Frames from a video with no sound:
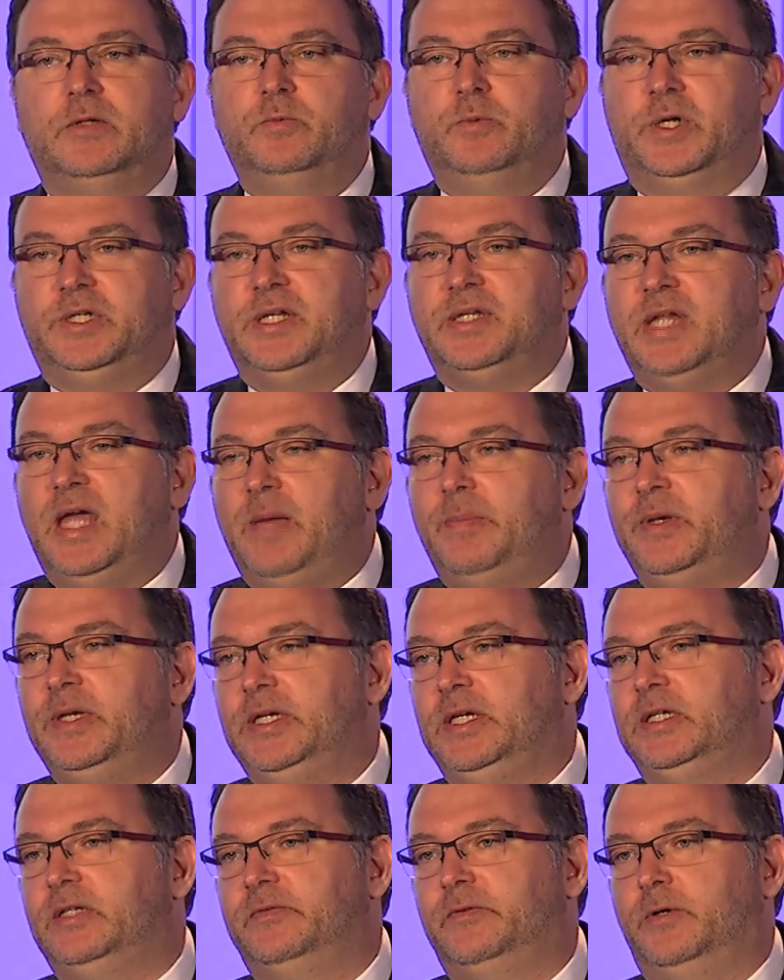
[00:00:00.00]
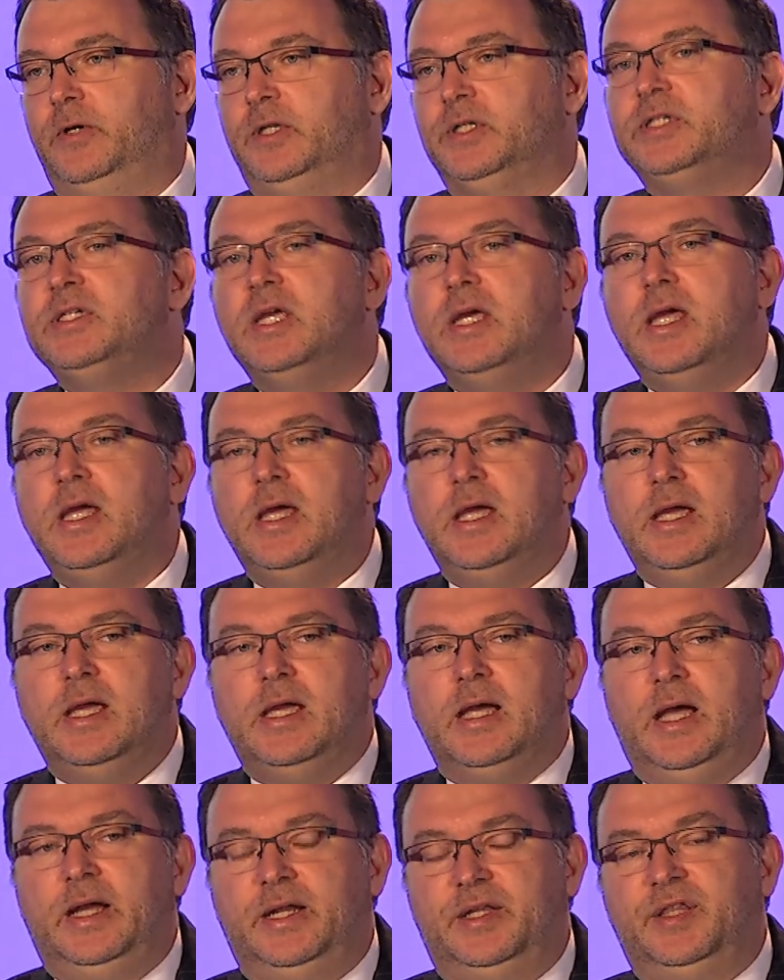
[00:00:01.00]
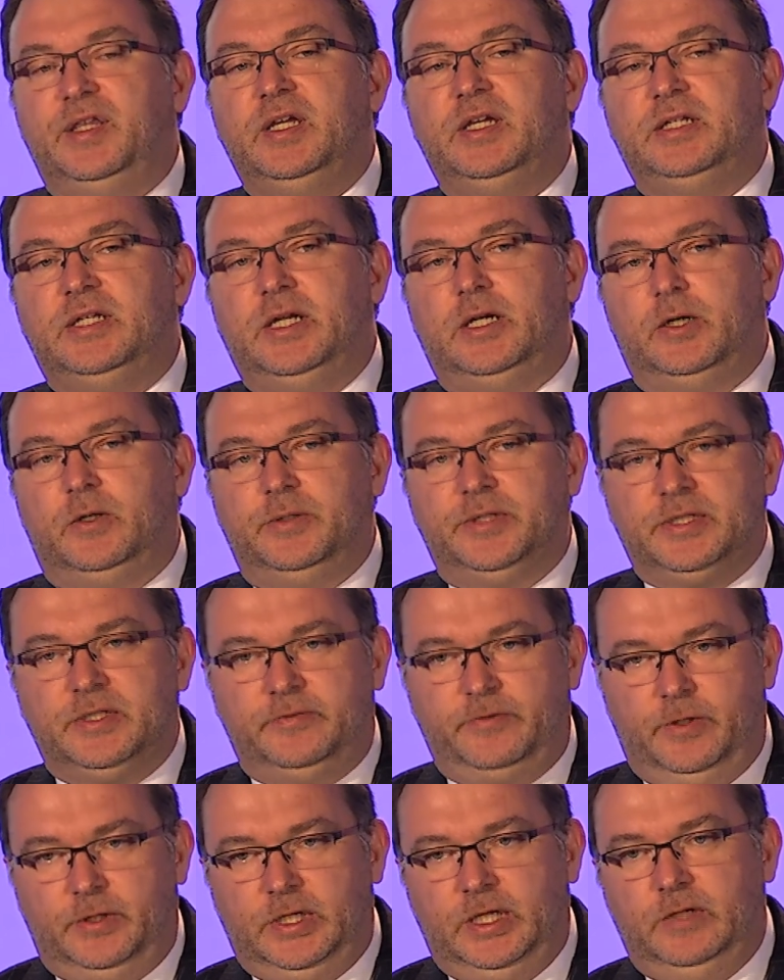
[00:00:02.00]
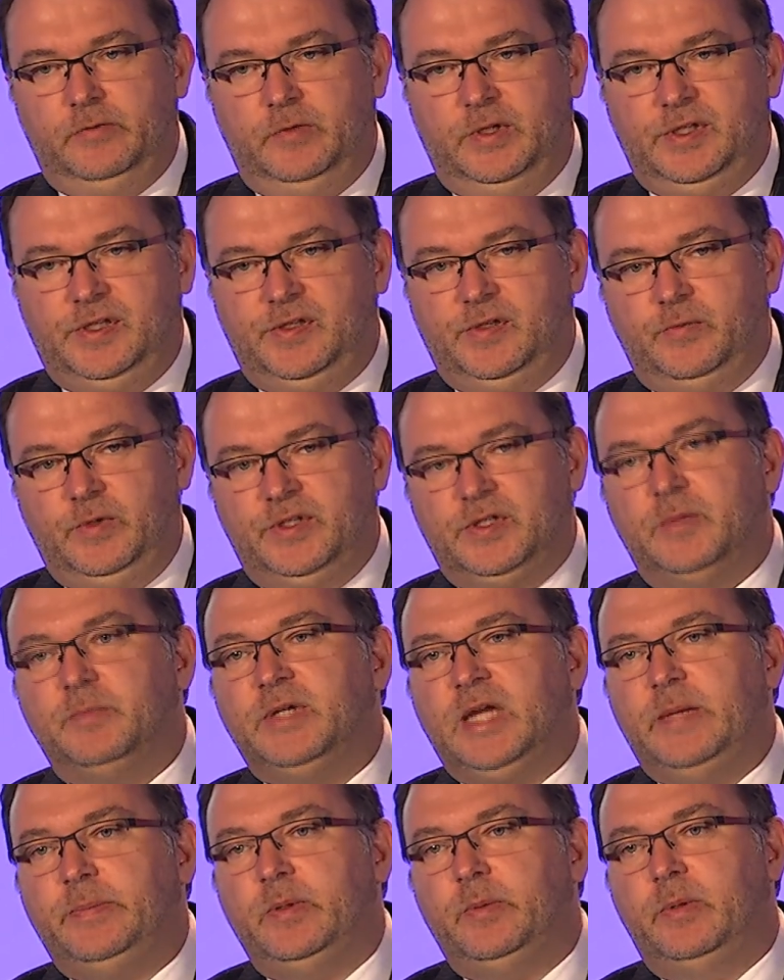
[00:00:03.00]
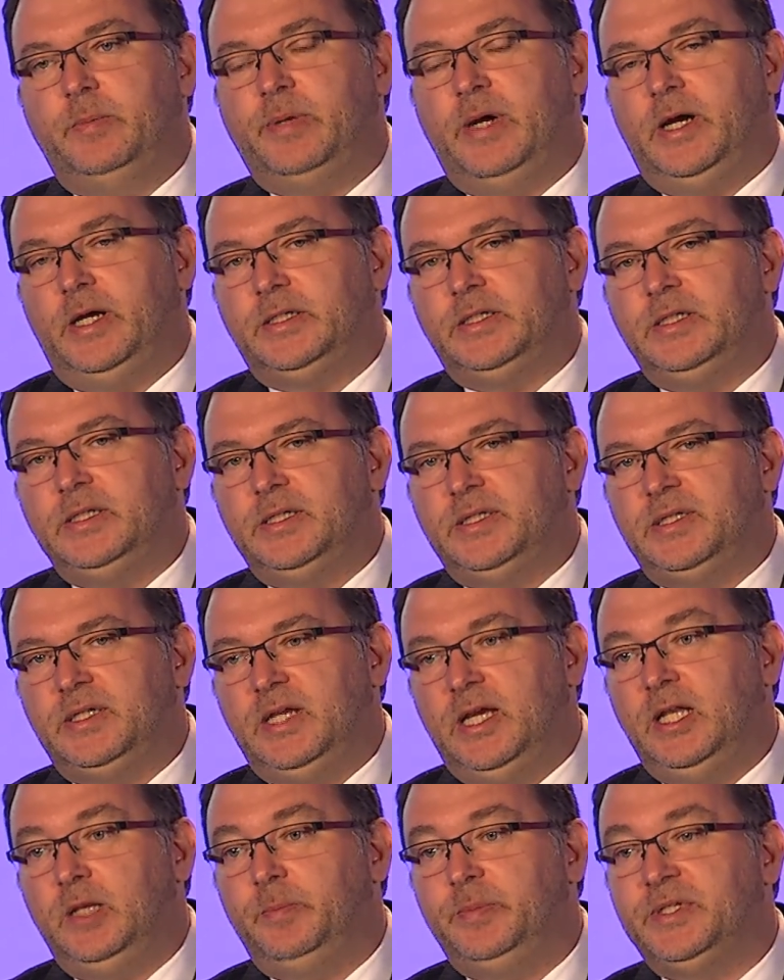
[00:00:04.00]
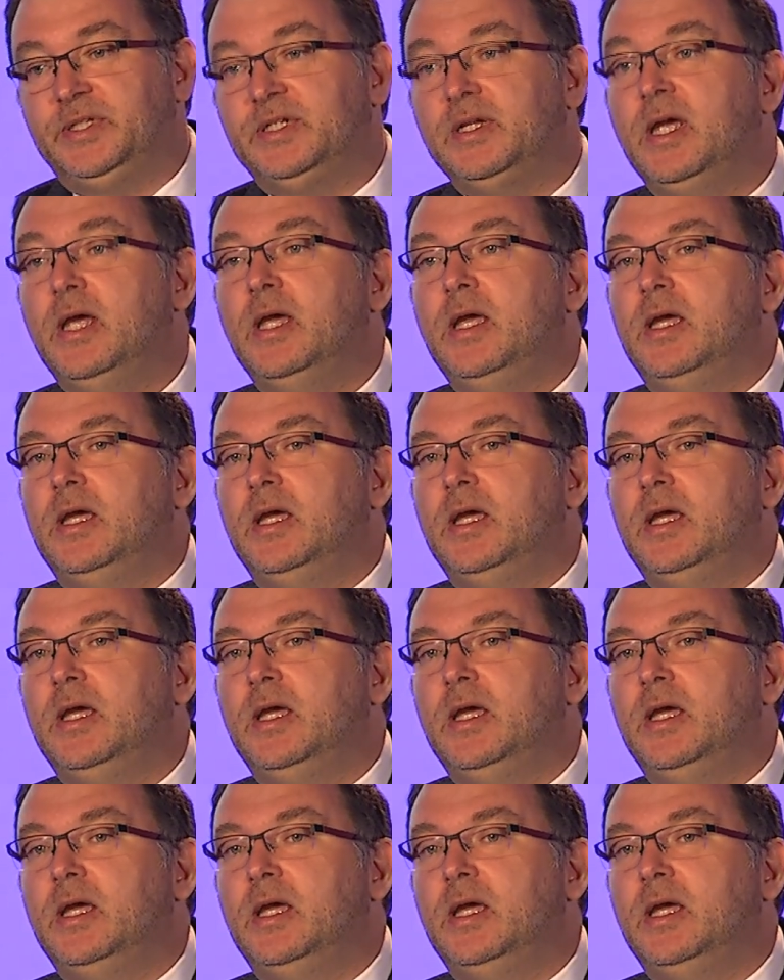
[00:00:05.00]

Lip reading: on what is happening in the world. And I think they're also working with some capable partners helps,